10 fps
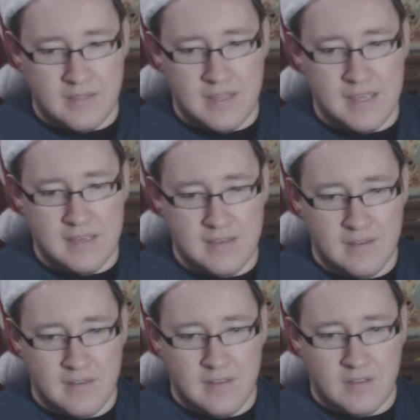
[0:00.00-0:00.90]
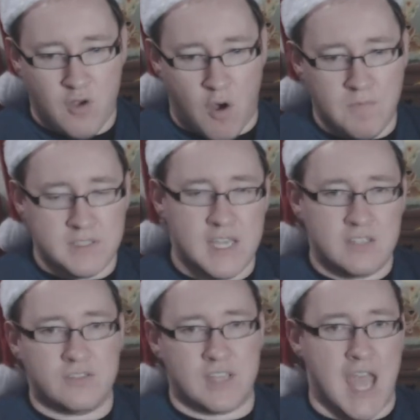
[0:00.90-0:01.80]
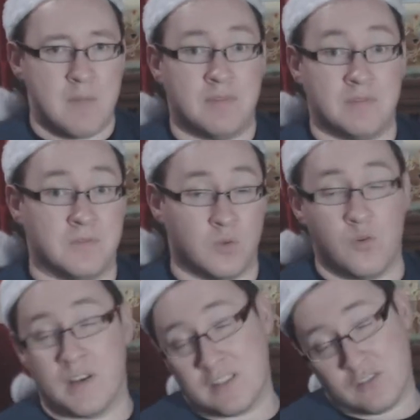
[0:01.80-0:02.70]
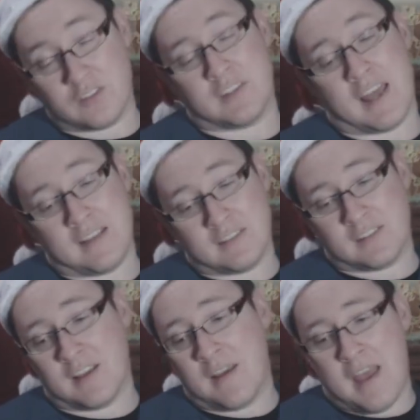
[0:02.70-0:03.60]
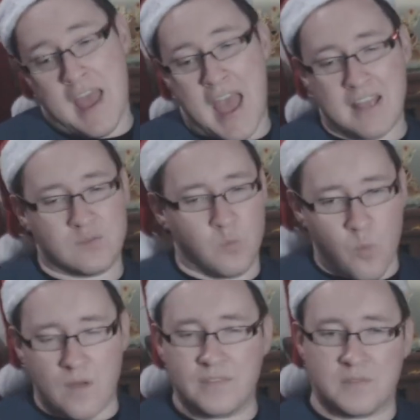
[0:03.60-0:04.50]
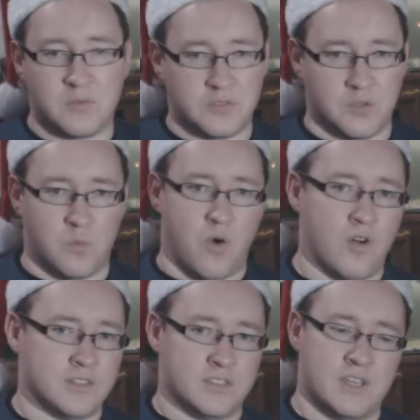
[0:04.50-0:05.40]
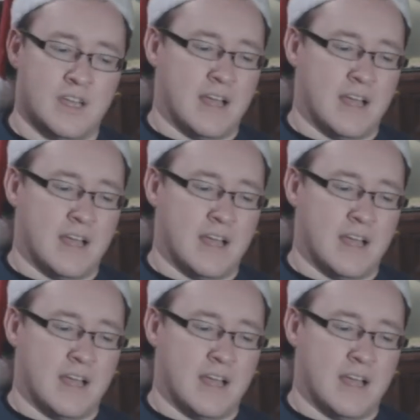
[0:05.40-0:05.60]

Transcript: the conversations ebb and flow, and it's wonderful to watch,